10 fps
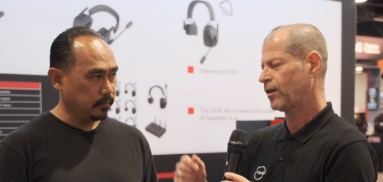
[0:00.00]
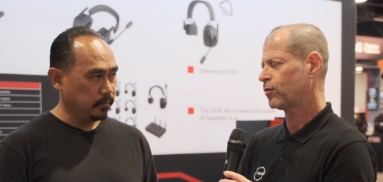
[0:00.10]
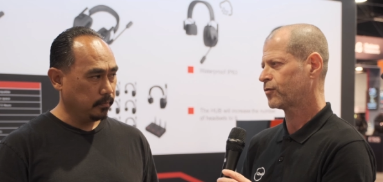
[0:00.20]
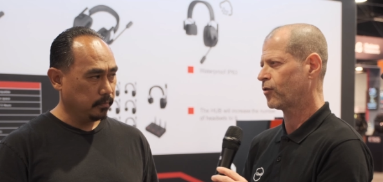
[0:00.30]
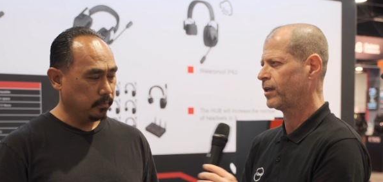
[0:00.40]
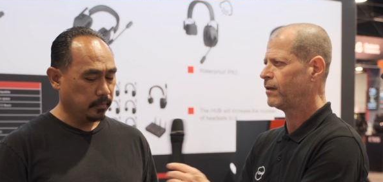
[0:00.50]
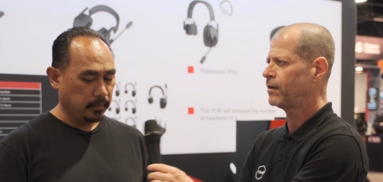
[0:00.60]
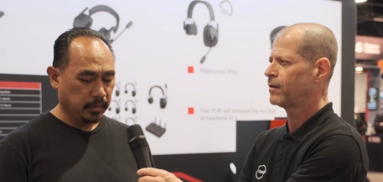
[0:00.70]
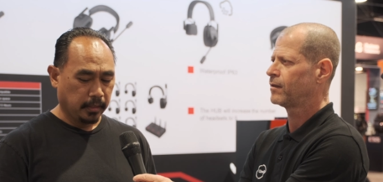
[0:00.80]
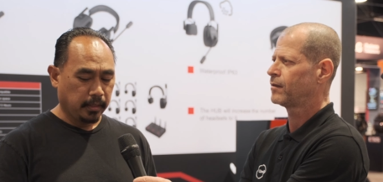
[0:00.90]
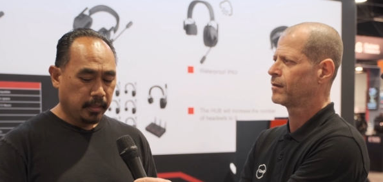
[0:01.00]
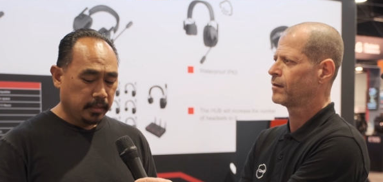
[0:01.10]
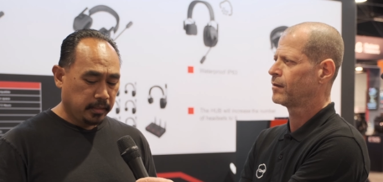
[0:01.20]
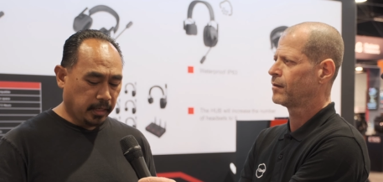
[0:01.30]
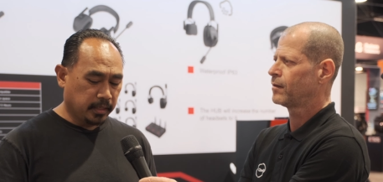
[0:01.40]
Speaker 1: the controller?
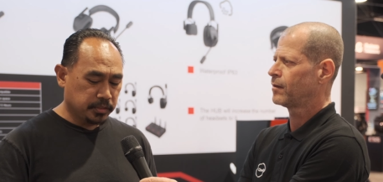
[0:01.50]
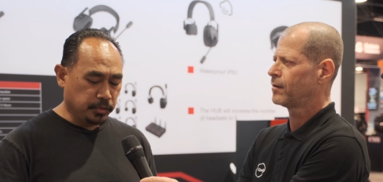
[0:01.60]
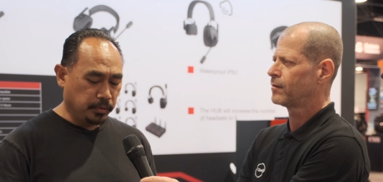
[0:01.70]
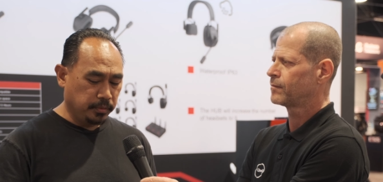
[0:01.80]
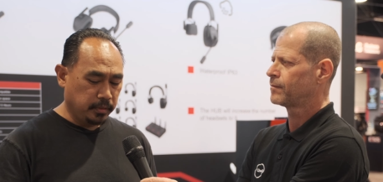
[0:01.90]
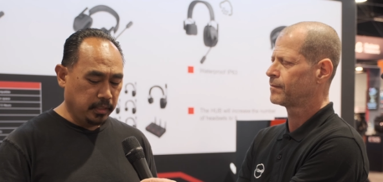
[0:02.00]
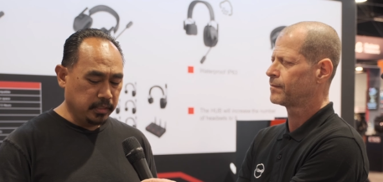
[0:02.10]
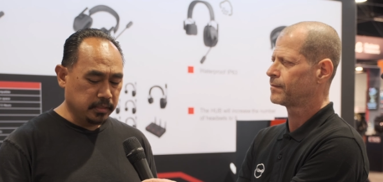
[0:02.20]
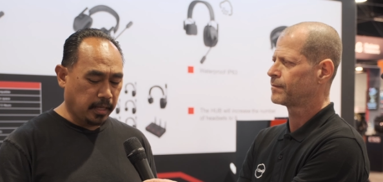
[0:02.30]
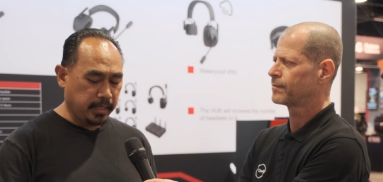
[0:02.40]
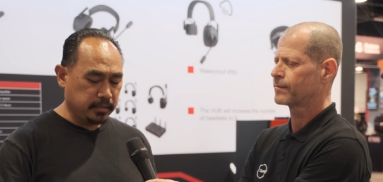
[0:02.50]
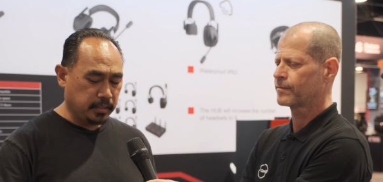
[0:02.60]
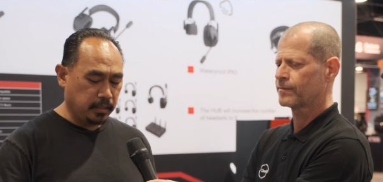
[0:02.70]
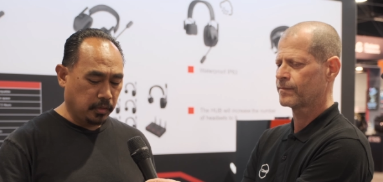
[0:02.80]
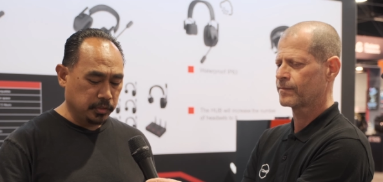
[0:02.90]
Speaker 2: Yeah, so these lights
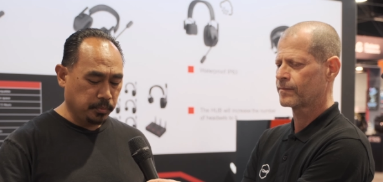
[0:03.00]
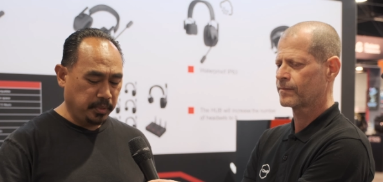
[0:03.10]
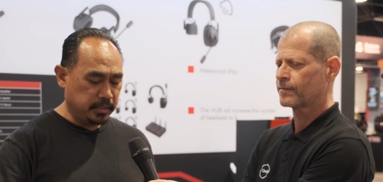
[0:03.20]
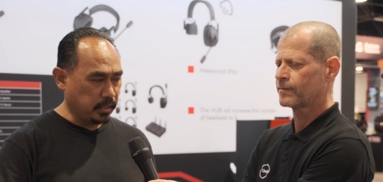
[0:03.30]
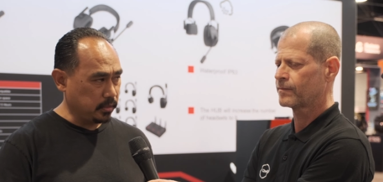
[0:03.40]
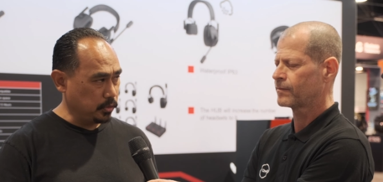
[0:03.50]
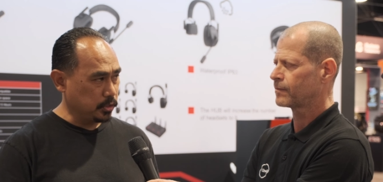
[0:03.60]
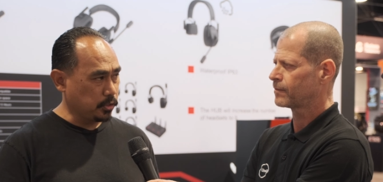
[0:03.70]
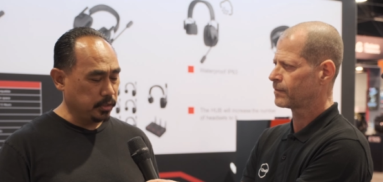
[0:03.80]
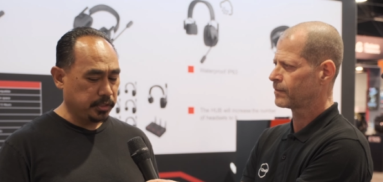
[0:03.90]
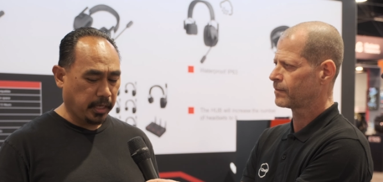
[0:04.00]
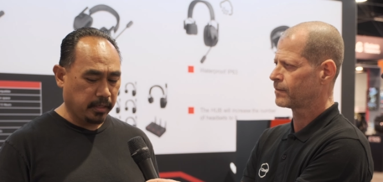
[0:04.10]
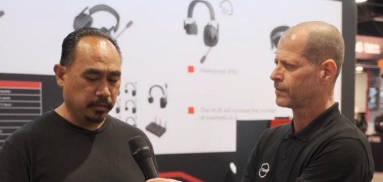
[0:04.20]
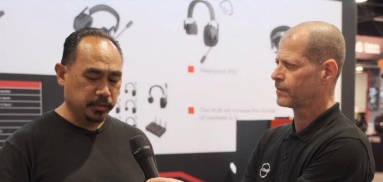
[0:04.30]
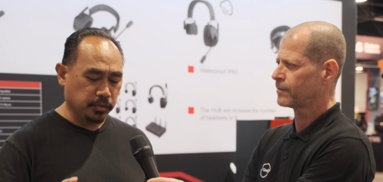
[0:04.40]
can also be set to a certain
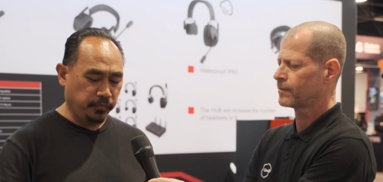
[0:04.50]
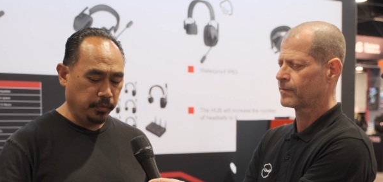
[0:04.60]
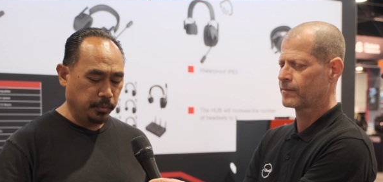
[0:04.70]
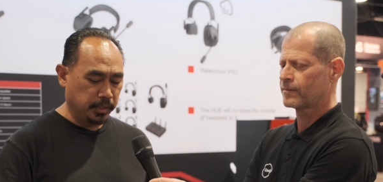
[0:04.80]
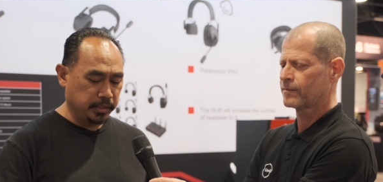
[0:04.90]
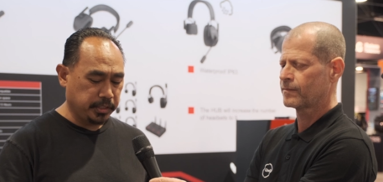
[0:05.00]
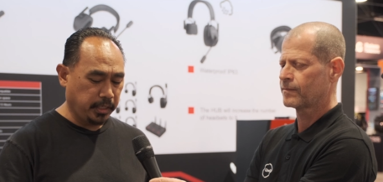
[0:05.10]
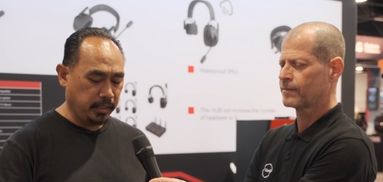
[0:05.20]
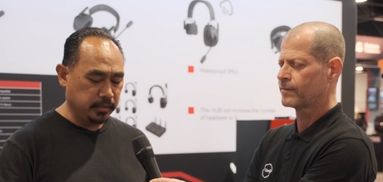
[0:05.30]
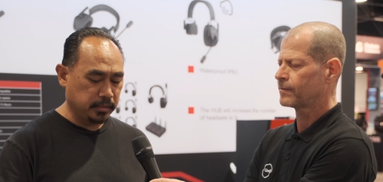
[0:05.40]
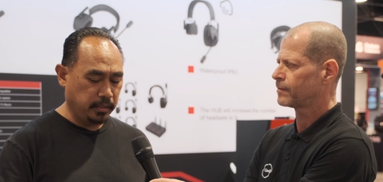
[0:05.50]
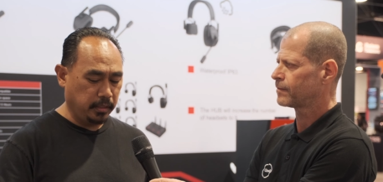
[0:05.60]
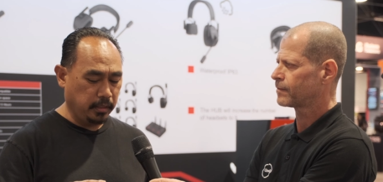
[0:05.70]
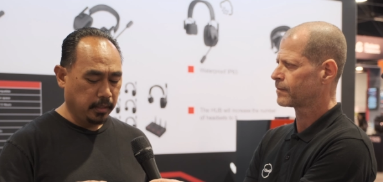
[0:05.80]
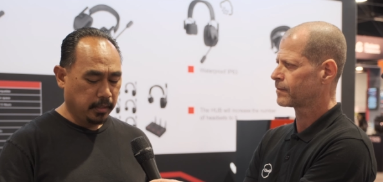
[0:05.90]
channel. So if you were to change
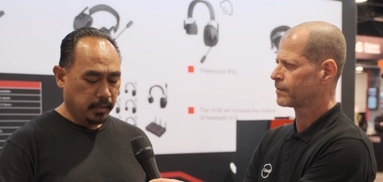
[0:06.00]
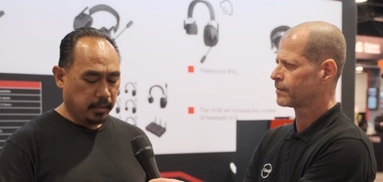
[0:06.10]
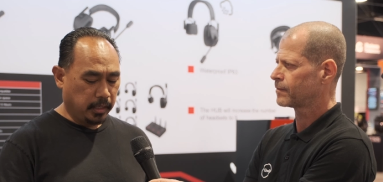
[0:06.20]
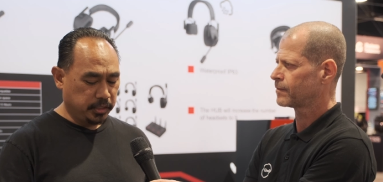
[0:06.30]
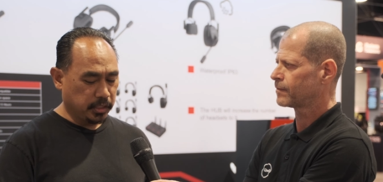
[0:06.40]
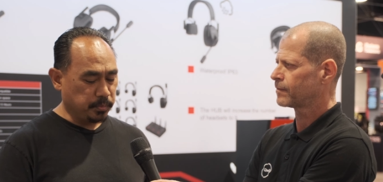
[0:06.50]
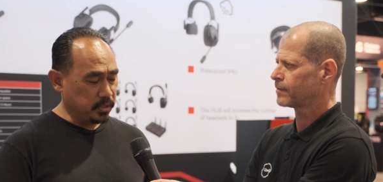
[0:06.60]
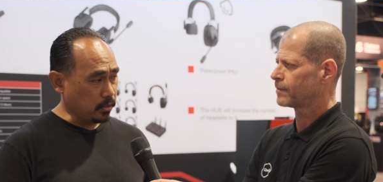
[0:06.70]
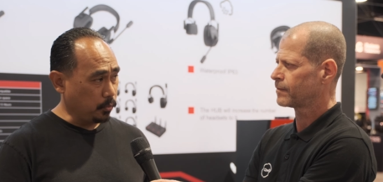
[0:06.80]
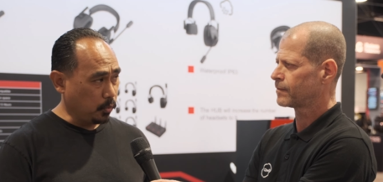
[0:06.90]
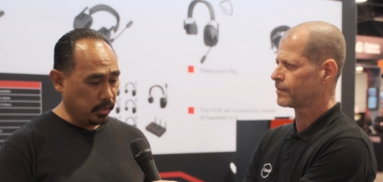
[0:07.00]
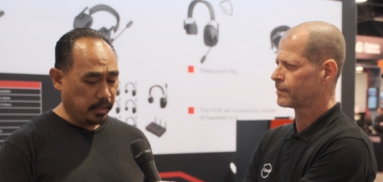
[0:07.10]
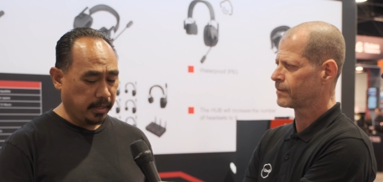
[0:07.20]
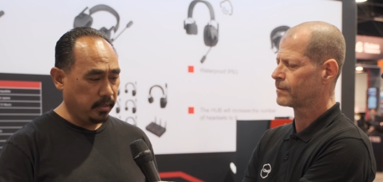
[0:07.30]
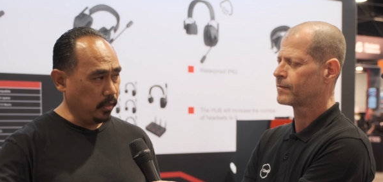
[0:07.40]
the adjustments on one
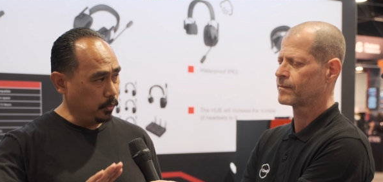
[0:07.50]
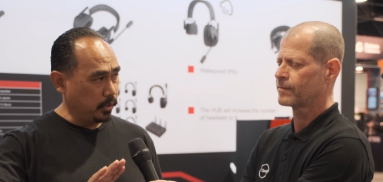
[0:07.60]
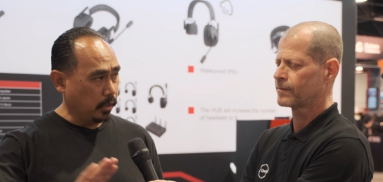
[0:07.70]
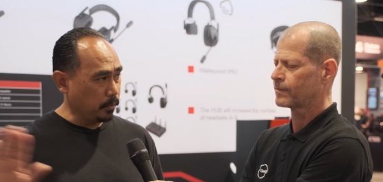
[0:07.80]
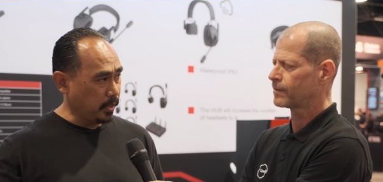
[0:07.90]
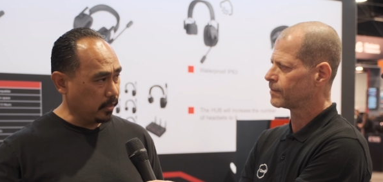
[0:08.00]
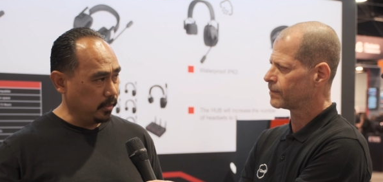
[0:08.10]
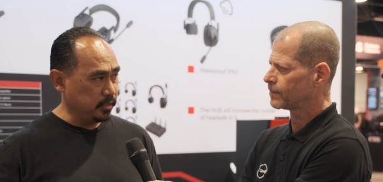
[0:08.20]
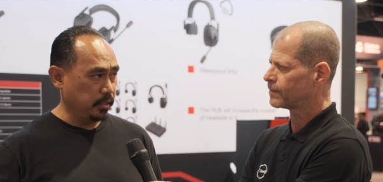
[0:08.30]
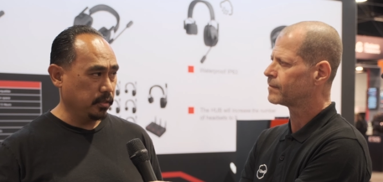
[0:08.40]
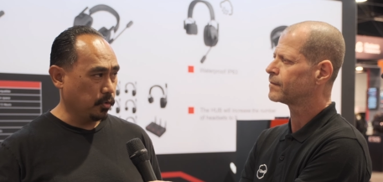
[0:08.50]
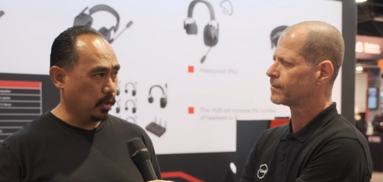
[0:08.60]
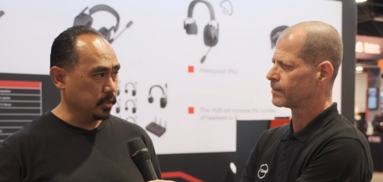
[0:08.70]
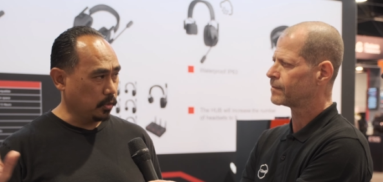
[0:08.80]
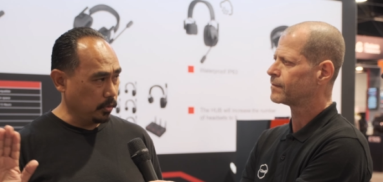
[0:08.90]
light, it would automatically sync
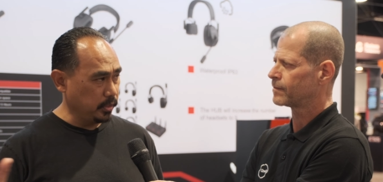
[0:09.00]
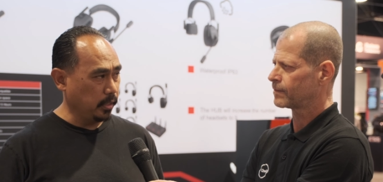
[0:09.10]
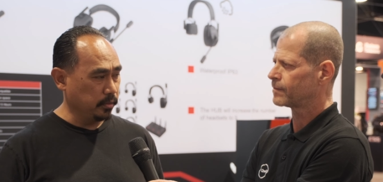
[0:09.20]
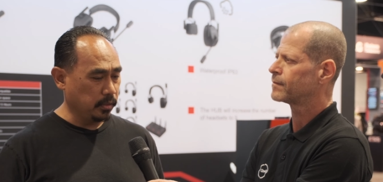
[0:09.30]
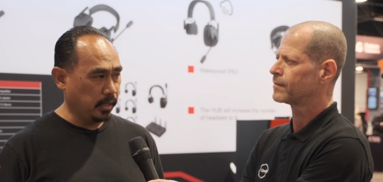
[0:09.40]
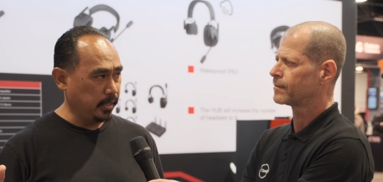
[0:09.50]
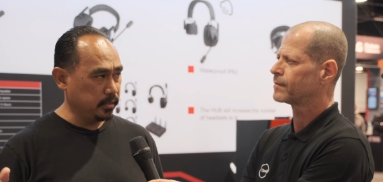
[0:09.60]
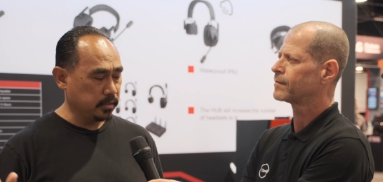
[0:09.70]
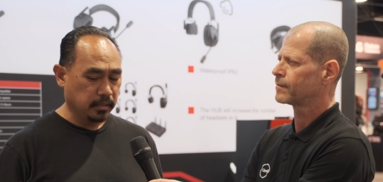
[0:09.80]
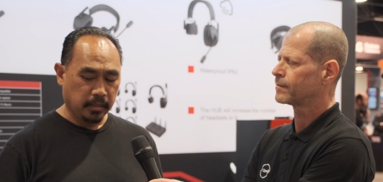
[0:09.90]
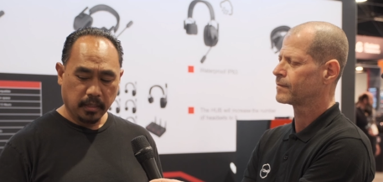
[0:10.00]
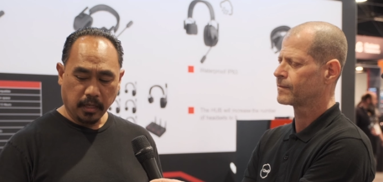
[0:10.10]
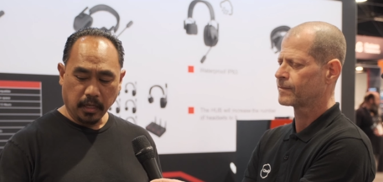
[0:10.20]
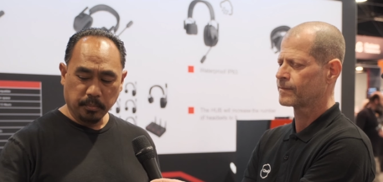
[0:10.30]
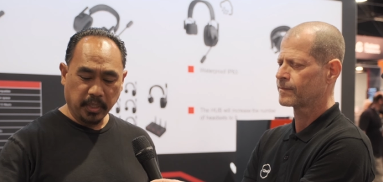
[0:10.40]
across all the other lights.
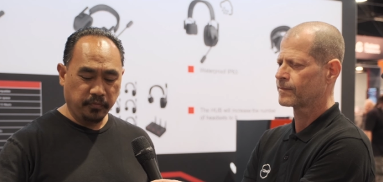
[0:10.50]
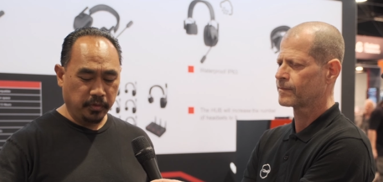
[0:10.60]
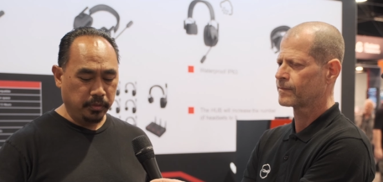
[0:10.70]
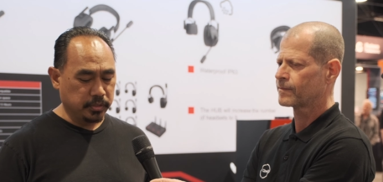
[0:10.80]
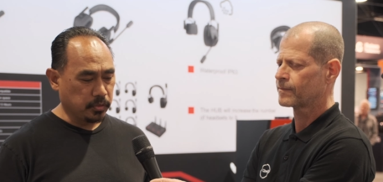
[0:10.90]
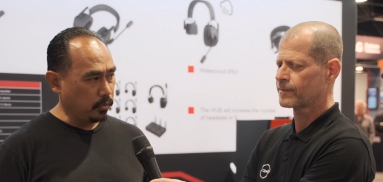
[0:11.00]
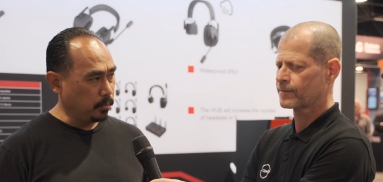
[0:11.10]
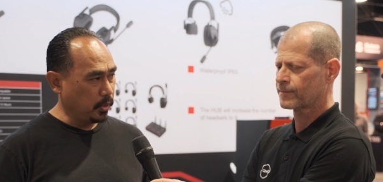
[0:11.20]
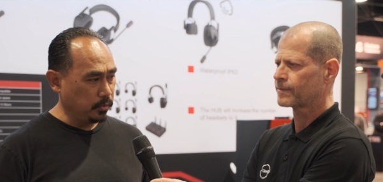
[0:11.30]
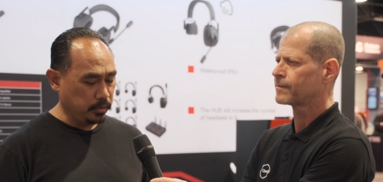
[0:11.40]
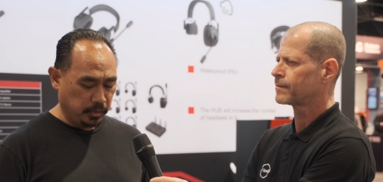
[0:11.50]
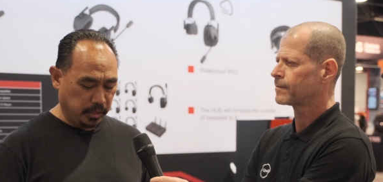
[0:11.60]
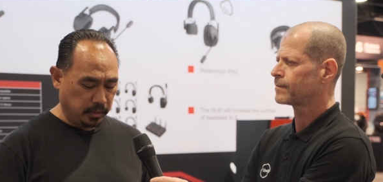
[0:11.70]
Um, but if you use the remote, you can